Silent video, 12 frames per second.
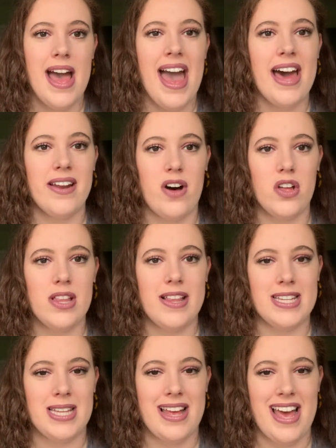Out of all
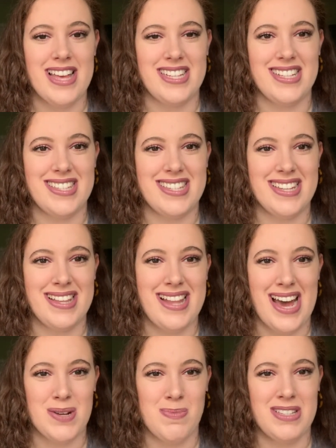the Essence
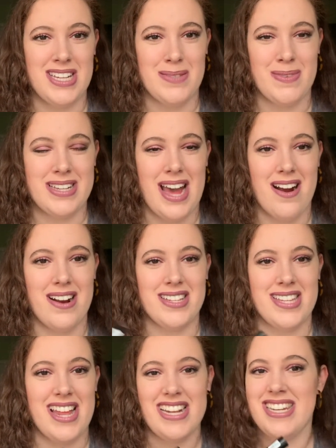Lash Princess
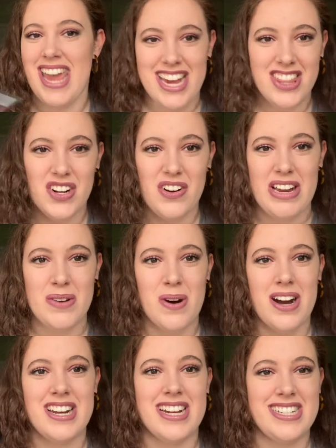mascaras, take the green
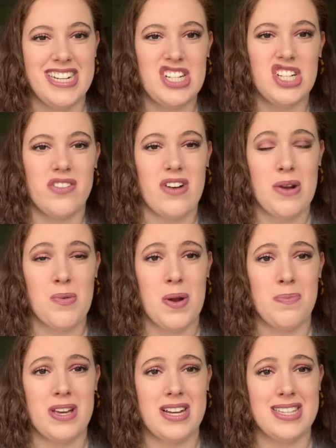one, ditch the red
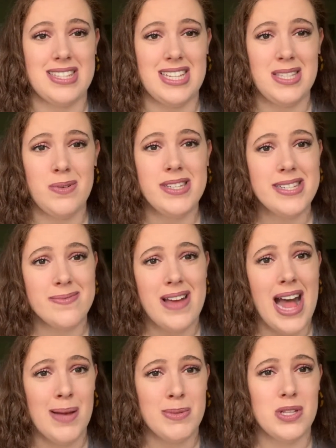one because this was an
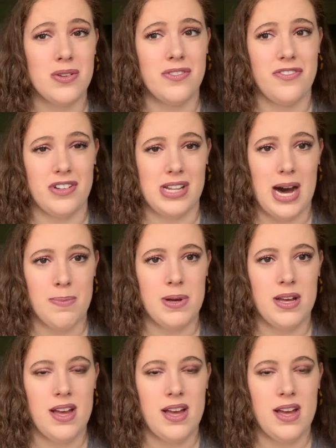absolute flop.